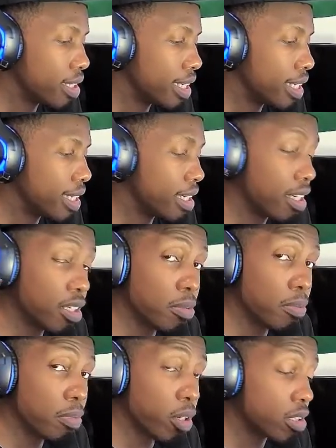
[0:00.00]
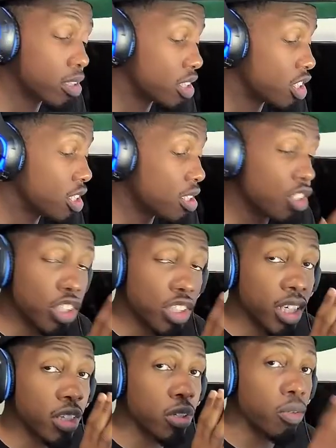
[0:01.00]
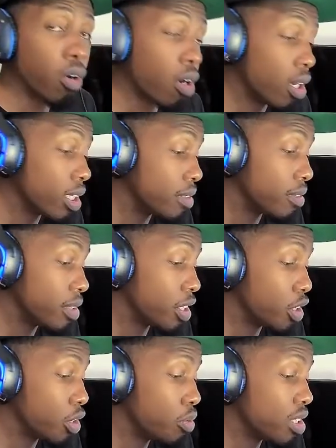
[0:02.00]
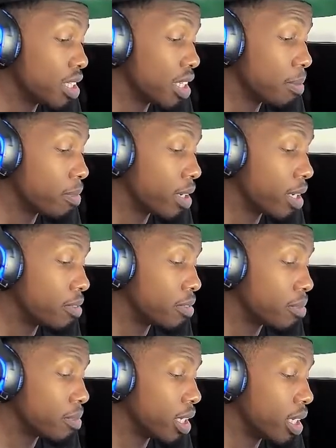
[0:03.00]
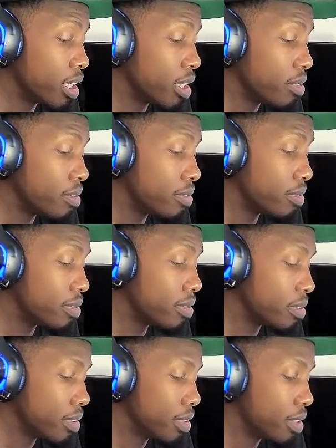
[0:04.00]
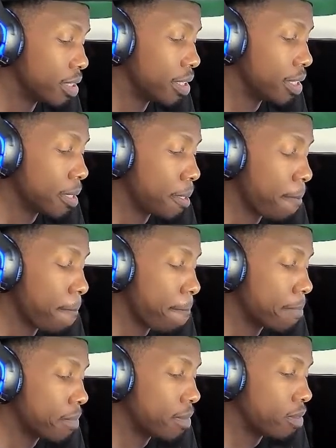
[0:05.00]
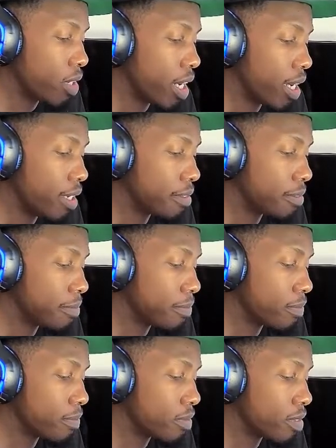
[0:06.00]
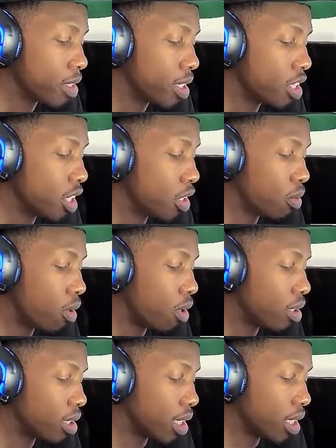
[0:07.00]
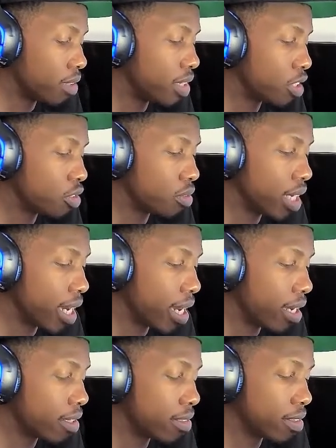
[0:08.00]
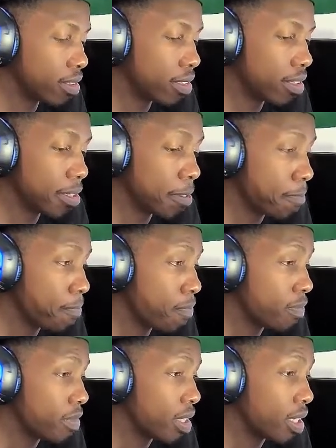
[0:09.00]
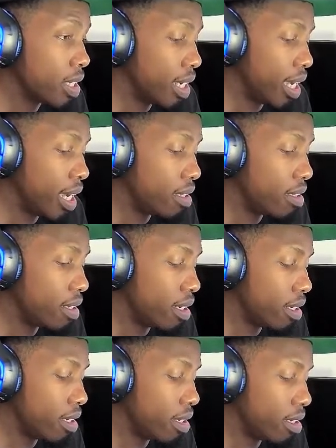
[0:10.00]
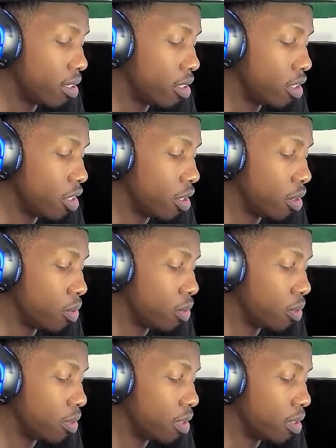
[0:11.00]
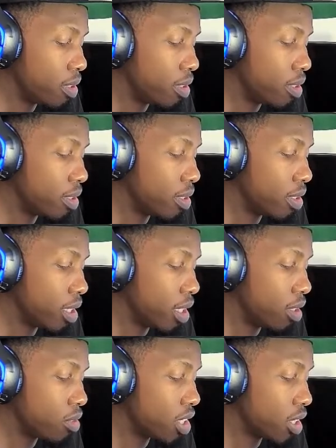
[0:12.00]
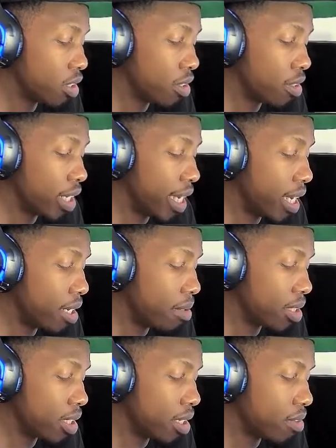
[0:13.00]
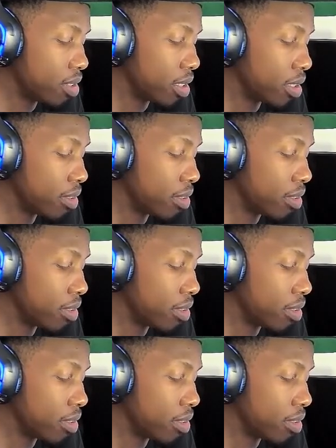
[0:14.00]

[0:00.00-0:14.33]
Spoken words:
other parts, because this is just telling you all of it. You get separated from love, right? It tell you all the love that you got, and then, you know, it'll tell you their names and everything.